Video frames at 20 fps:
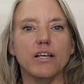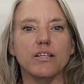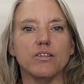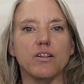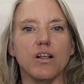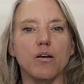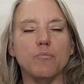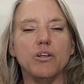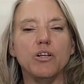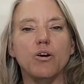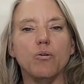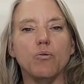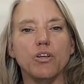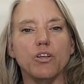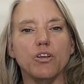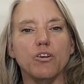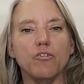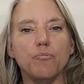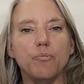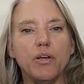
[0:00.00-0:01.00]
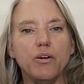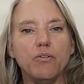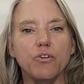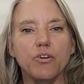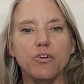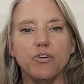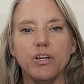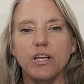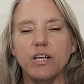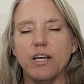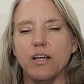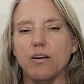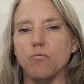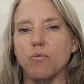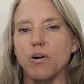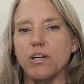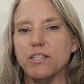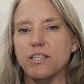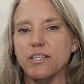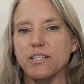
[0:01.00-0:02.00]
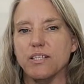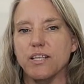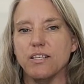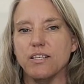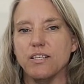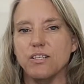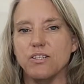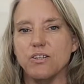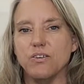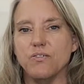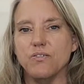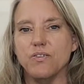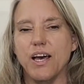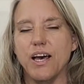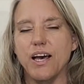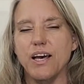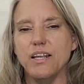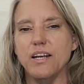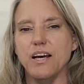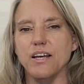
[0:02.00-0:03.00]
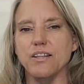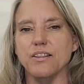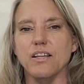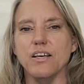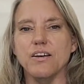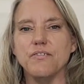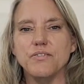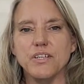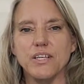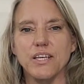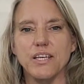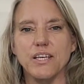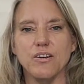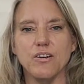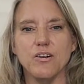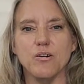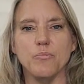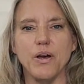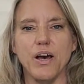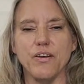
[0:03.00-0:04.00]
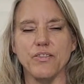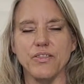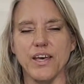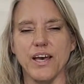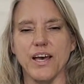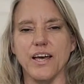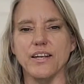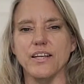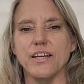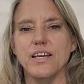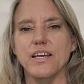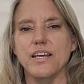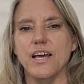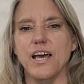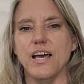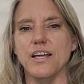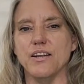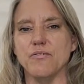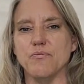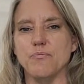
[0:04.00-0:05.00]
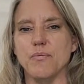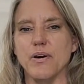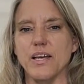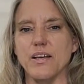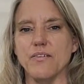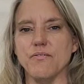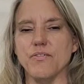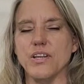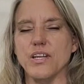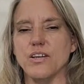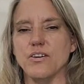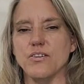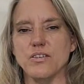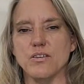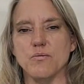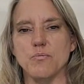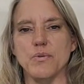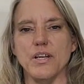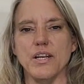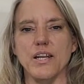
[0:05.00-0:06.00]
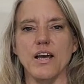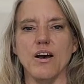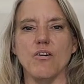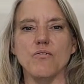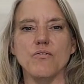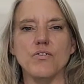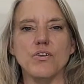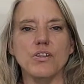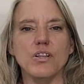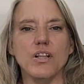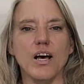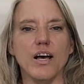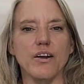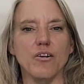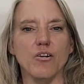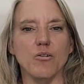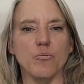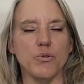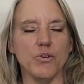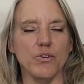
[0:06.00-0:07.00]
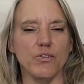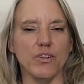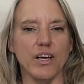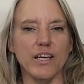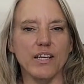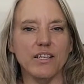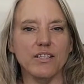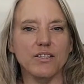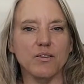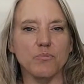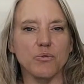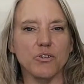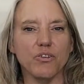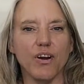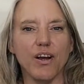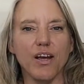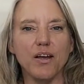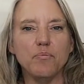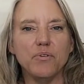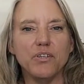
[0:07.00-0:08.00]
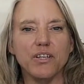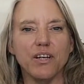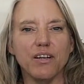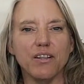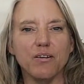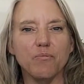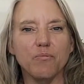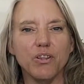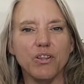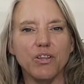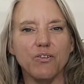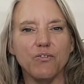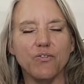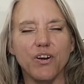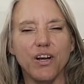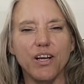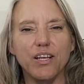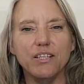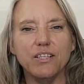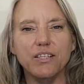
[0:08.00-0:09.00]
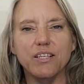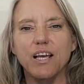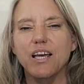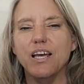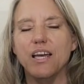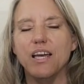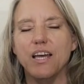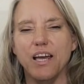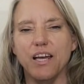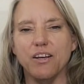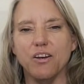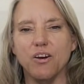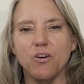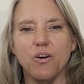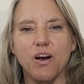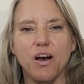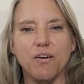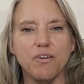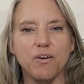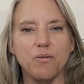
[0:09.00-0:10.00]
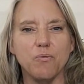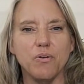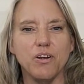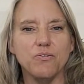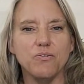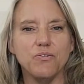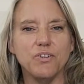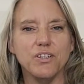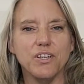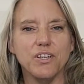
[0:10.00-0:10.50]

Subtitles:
So let me know what you've been rooting and what successes you've had. I'd love to hear about that. And if my videos have been helpful, I hope you like, subscribe, share them with your friends, and go have a wonderful